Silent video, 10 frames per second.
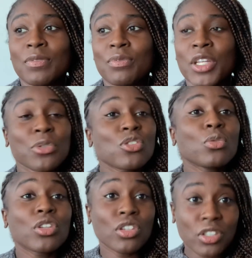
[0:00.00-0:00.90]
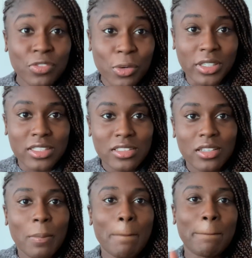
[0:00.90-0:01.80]
there is no cure for it,
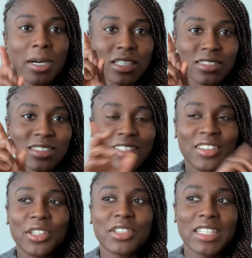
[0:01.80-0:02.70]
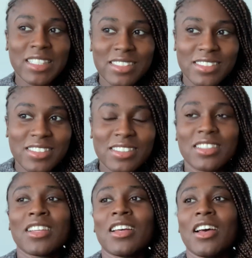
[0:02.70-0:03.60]
but there is
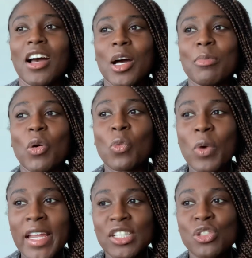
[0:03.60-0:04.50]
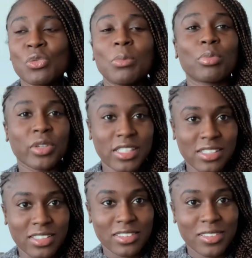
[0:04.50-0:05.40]
a way to embrace
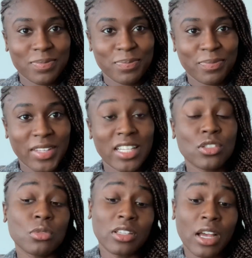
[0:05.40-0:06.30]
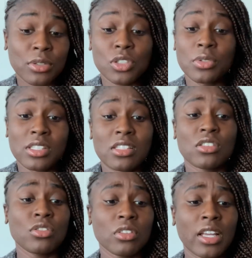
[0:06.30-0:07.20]
it and to allow it to exist
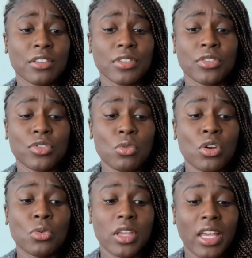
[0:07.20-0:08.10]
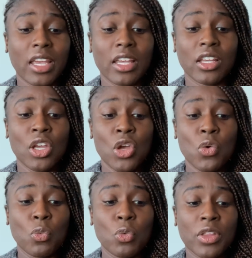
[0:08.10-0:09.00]
in your life. If you are okay
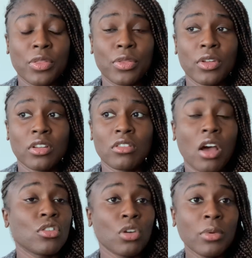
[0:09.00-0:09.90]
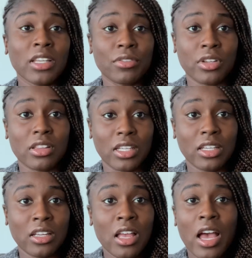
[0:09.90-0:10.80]
with not knowing
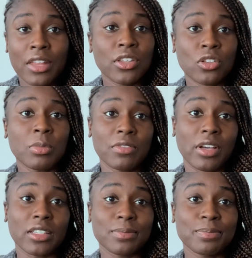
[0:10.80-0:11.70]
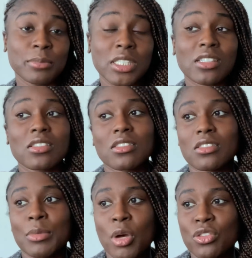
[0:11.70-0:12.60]
everything, I think you'll be fine, because
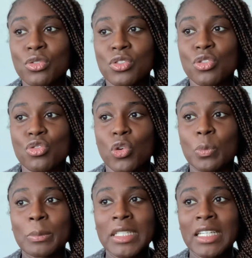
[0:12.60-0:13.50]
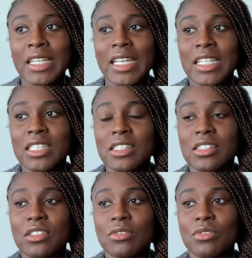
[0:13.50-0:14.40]
imposter syndrome
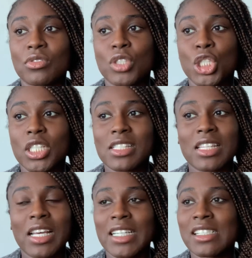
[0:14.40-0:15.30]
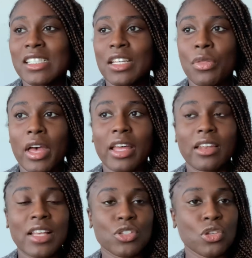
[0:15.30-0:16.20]
is just the idea that
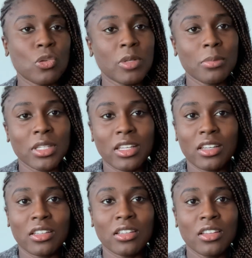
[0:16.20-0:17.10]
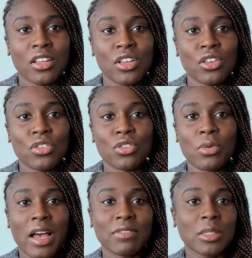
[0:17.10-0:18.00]
as a human being, you
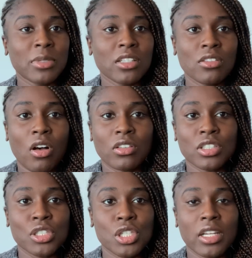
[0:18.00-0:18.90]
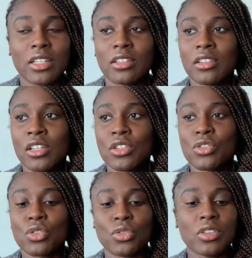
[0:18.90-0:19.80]
have limited knowledge in
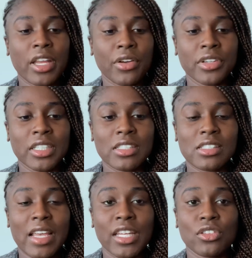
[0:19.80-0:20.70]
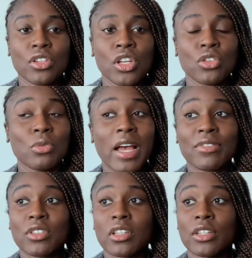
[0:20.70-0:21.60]
certain areas, and you have
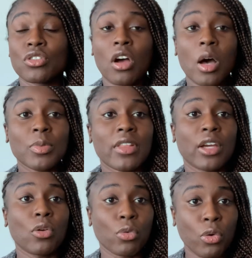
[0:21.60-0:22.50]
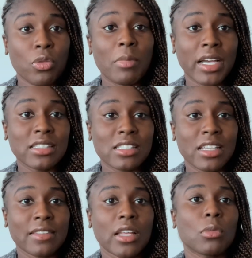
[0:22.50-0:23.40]
to adopt that growth
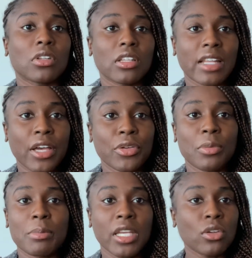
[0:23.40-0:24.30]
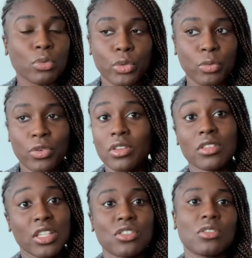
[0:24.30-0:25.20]
mindset that will allow you to make room for the
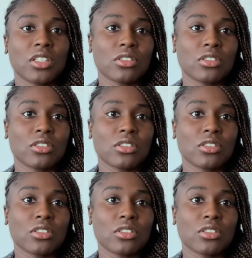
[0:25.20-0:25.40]
things you need